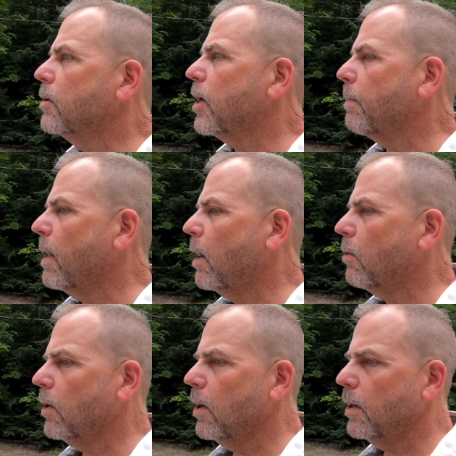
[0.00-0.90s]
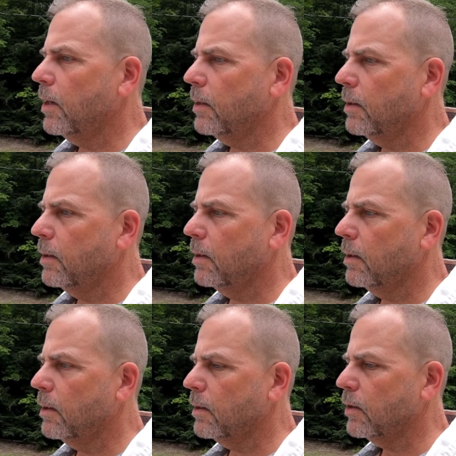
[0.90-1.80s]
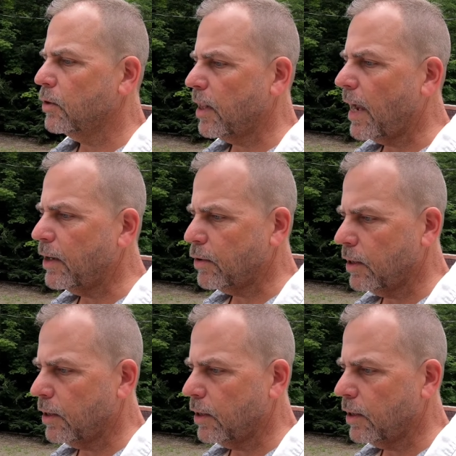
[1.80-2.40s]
got power awning. The slide is